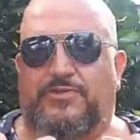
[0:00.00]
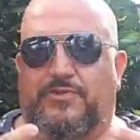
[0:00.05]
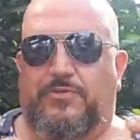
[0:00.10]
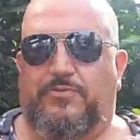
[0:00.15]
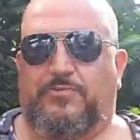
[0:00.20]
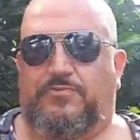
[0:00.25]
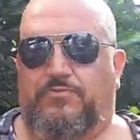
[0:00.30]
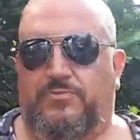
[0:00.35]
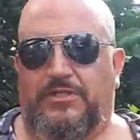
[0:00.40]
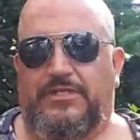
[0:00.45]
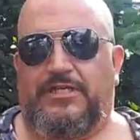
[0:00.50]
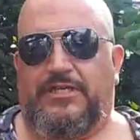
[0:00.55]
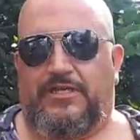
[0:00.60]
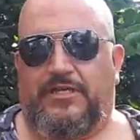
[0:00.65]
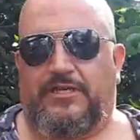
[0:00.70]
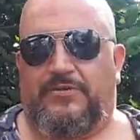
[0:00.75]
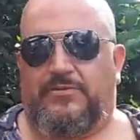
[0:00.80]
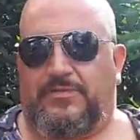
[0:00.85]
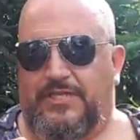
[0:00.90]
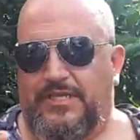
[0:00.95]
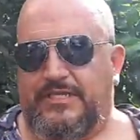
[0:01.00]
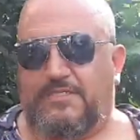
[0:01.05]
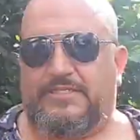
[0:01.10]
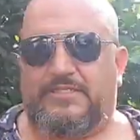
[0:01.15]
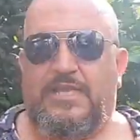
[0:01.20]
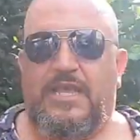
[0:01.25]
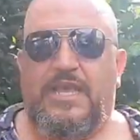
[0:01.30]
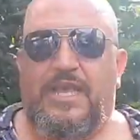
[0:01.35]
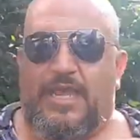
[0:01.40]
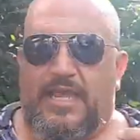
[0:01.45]
So it was really uh,
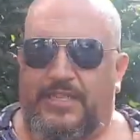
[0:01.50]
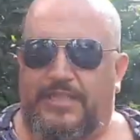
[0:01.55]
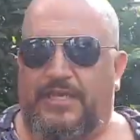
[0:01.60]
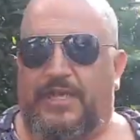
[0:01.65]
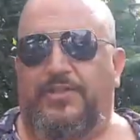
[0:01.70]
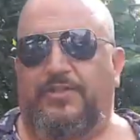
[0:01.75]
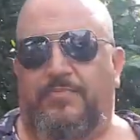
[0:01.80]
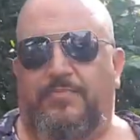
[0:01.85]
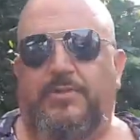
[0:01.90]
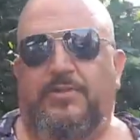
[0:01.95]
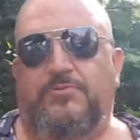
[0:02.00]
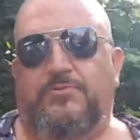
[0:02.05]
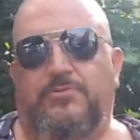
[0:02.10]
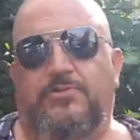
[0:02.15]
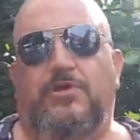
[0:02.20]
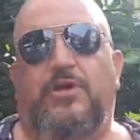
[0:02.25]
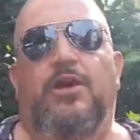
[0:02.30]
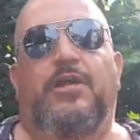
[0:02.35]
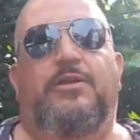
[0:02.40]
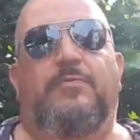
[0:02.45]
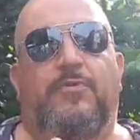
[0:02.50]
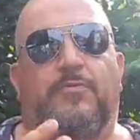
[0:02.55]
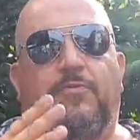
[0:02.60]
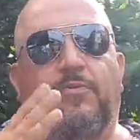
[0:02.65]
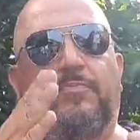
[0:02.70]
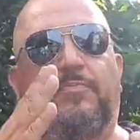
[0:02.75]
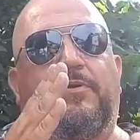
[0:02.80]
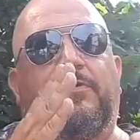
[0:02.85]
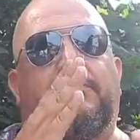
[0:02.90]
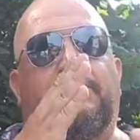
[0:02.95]
this and the other beers we're talking about were
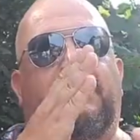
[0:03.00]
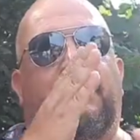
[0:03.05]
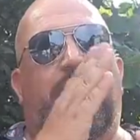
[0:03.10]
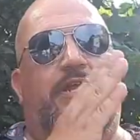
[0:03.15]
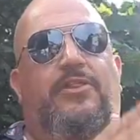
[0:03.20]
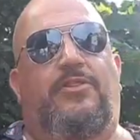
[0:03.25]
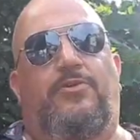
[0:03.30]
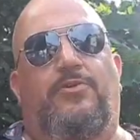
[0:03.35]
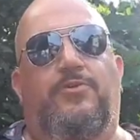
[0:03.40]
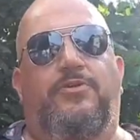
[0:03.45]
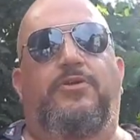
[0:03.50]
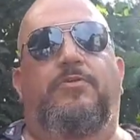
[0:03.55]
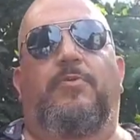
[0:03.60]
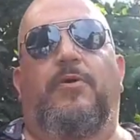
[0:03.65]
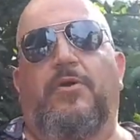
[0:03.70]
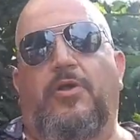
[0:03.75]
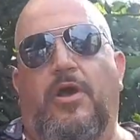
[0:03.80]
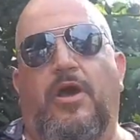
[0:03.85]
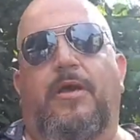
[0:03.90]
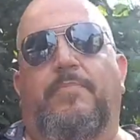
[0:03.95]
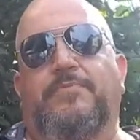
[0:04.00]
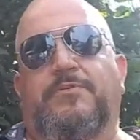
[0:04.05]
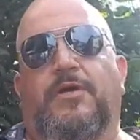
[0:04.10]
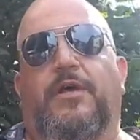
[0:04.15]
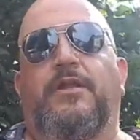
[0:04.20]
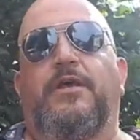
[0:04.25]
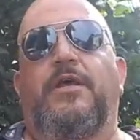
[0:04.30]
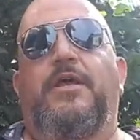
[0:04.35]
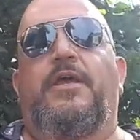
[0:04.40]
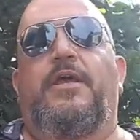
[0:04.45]
the beers that I learned about hops
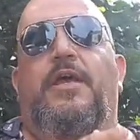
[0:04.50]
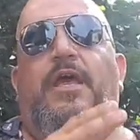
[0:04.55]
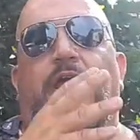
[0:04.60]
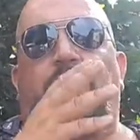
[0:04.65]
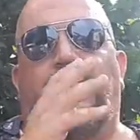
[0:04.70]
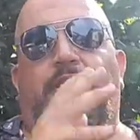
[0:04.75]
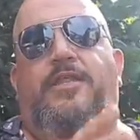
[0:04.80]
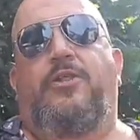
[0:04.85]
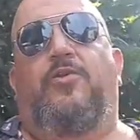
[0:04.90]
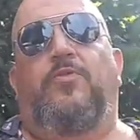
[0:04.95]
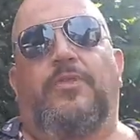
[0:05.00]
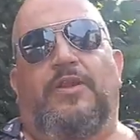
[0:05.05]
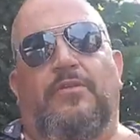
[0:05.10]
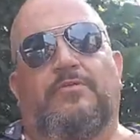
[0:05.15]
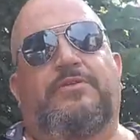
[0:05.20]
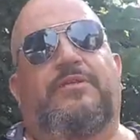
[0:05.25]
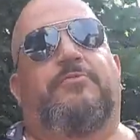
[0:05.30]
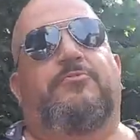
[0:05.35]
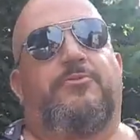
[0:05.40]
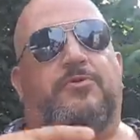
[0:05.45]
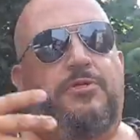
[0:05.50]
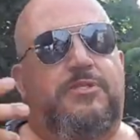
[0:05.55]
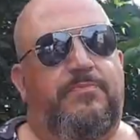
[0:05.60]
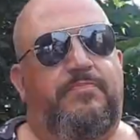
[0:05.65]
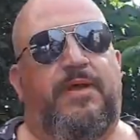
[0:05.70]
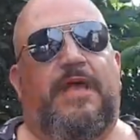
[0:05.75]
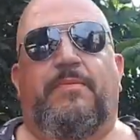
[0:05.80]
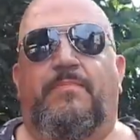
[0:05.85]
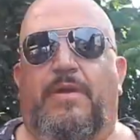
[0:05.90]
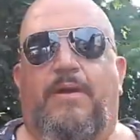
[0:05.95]
on. And you know, then I was able to
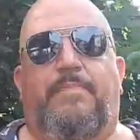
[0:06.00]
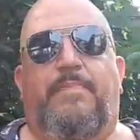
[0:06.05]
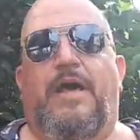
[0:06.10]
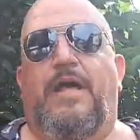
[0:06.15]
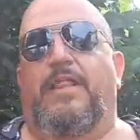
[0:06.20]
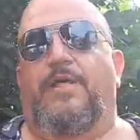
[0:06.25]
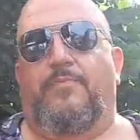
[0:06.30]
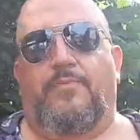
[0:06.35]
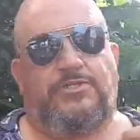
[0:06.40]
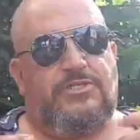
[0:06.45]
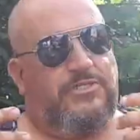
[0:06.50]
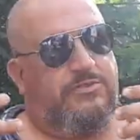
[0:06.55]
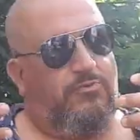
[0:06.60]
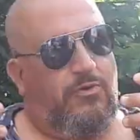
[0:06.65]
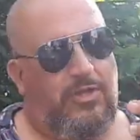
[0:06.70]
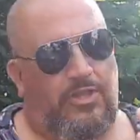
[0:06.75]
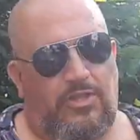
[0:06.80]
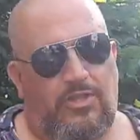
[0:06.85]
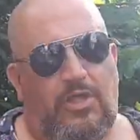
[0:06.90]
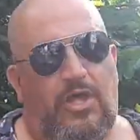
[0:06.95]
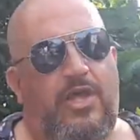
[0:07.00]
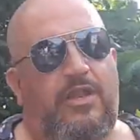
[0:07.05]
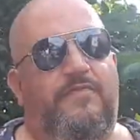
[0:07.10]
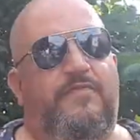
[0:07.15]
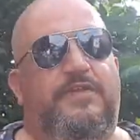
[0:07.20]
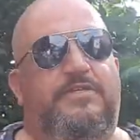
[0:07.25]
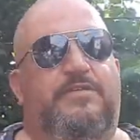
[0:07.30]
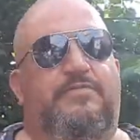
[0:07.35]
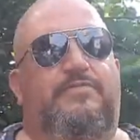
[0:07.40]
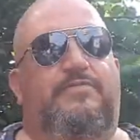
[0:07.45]
expand my palate, which is what a lot
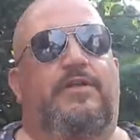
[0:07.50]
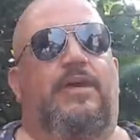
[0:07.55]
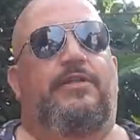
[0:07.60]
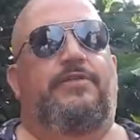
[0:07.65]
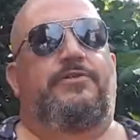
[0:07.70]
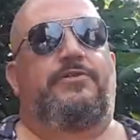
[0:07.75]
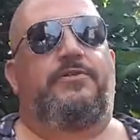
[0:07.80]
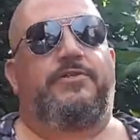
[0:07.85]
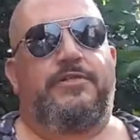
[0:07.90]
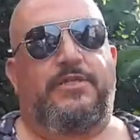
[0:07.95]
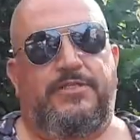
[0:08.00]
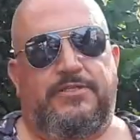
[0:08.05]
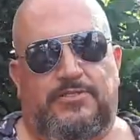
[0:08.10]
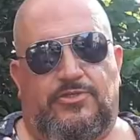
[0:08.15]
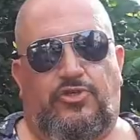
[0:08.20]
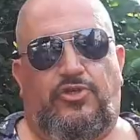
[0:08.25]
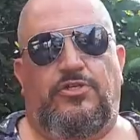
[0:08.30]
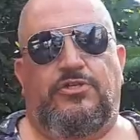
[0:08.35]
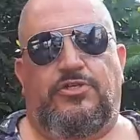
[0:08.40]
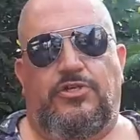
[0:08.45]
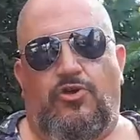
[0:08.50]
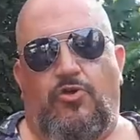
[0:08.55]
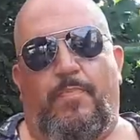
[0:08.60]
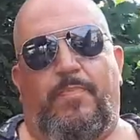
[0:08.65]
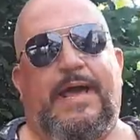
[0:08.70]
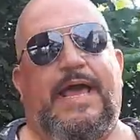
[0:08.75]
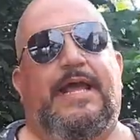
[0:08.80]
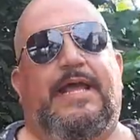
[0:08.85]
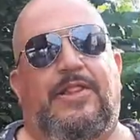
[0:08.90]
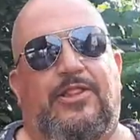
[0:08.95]
of us have done. So it's good to go
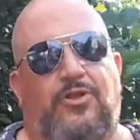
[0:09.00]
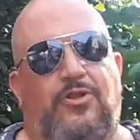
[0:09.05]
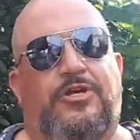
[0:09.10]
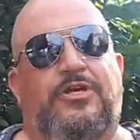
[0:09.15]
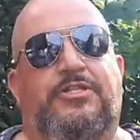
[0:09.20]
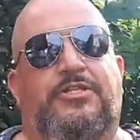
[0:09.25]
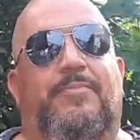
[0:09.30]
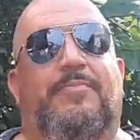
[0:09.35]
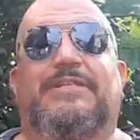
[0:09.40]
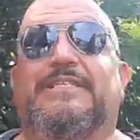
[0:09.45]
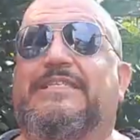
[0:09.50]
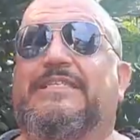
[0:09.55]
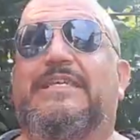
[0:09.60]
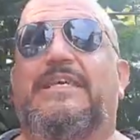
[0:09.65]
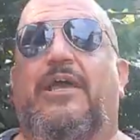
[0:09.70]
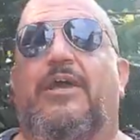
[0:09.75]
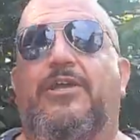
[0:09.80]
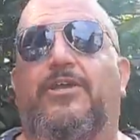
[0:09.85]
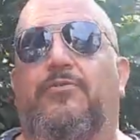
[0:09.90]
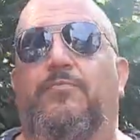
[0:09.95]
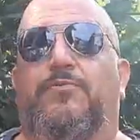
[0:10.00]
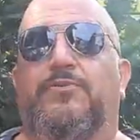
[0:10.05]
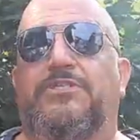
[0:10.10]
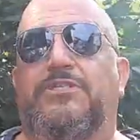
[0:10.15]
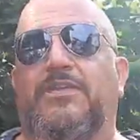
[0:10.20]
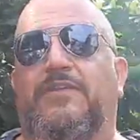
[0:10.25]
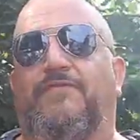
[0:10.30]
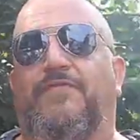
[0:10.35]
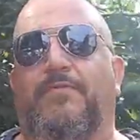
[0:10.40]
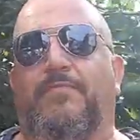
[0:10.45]
back and look at them and see how you
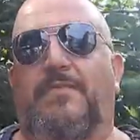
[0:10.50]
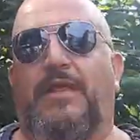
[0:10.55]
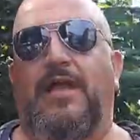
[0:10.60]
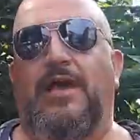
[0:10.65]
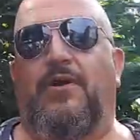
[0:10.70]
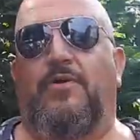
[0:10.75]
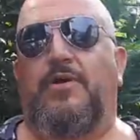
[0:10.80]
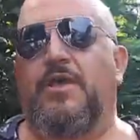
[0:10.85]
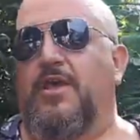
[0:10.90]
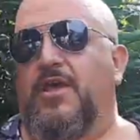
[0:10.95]
perceive them now.